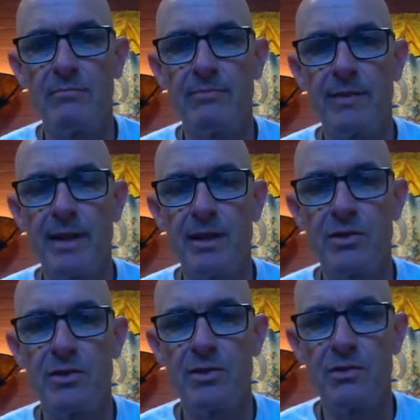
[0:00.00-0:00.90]
In
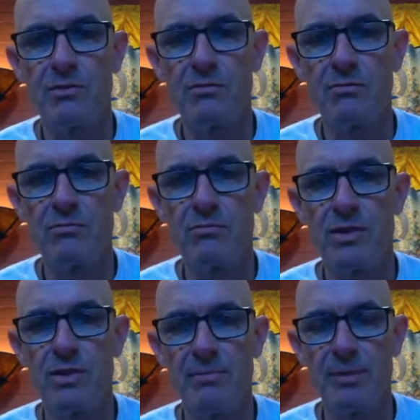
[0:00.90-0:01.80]
its
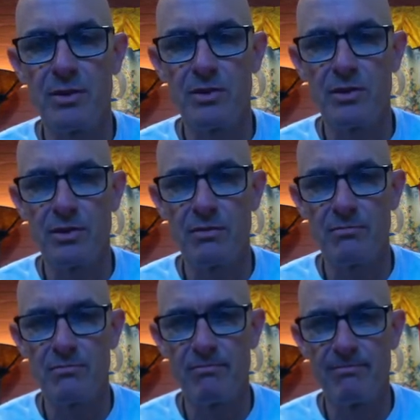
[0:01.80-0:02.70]
simplest
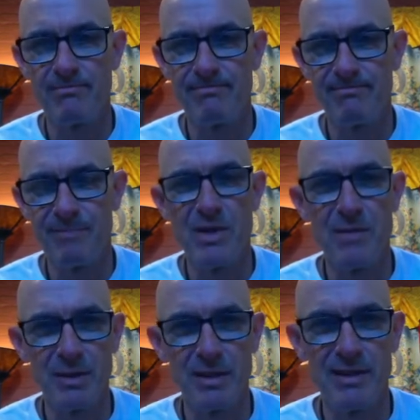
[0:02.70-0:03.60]

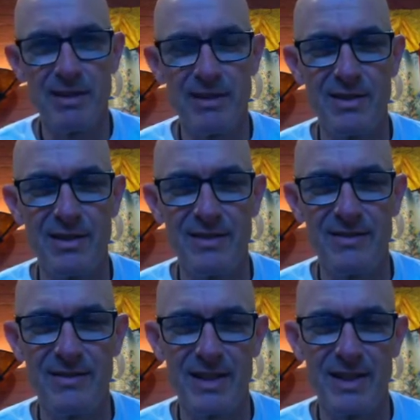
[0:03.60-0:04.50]
is a
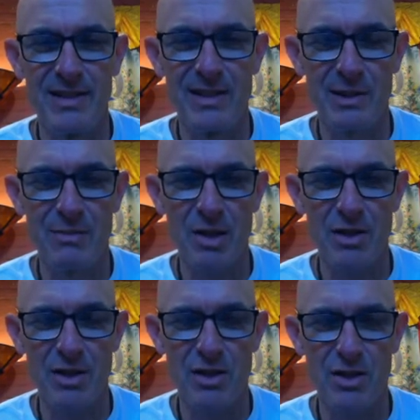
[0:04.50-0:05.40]
funny
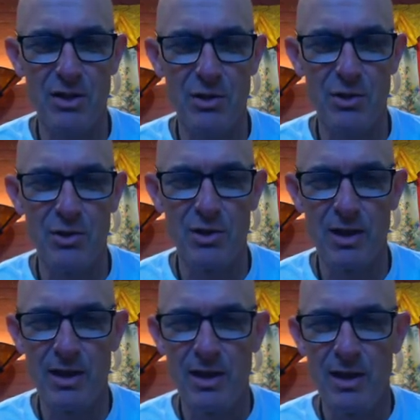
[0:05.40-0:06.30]
expression to use.
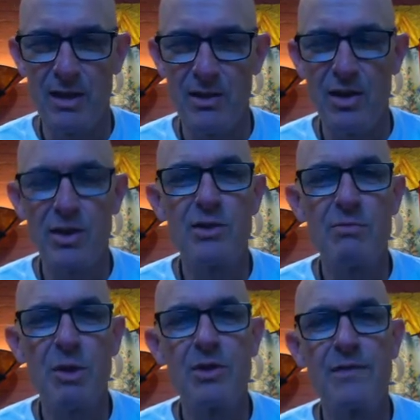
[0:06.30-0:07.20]
In its
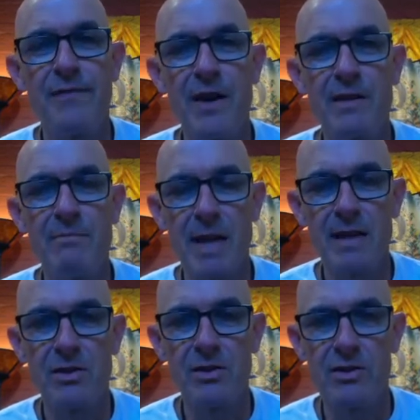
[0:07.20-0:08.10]
most
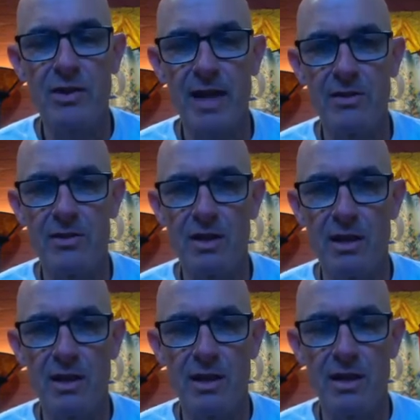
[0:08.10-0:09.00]
fundamental sense,
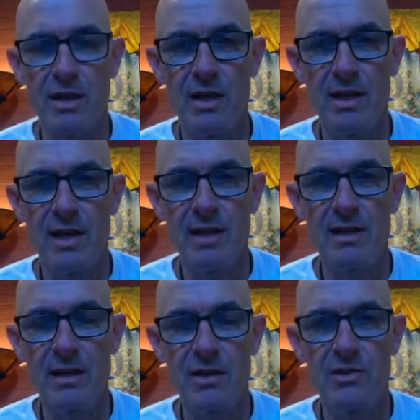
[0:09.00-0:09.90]
it
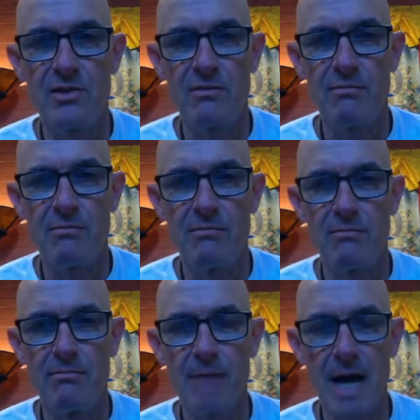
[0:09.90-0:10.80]
is
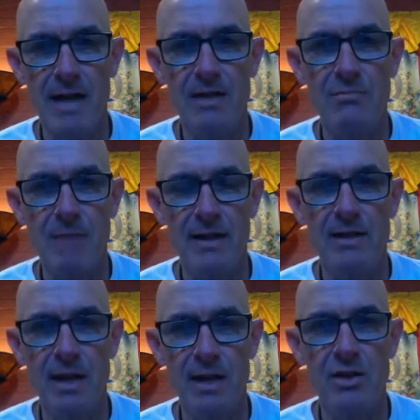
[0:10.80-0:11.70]
mind
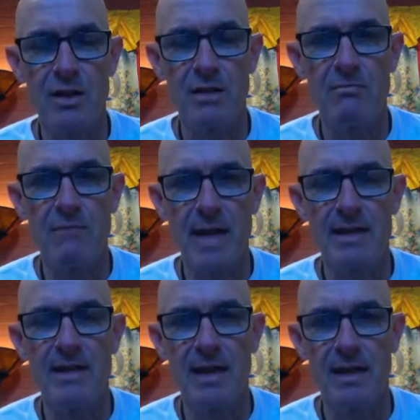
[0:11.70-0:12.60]
meditation,
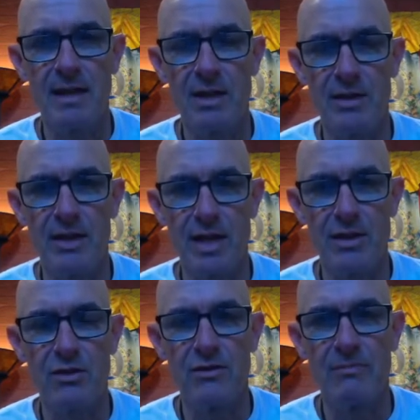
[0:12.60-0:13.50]
meditating on the nature
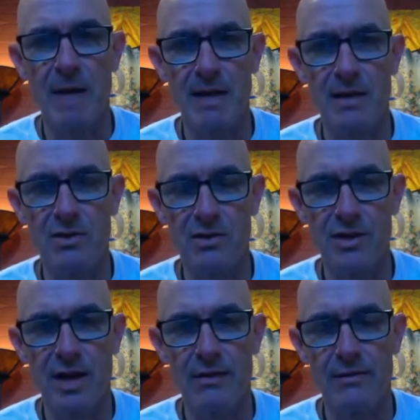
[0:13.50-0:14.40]
of mind
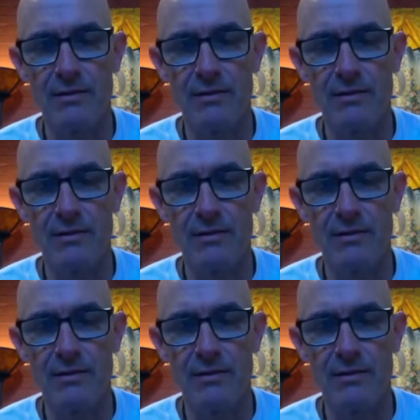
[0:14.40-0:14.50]
itself.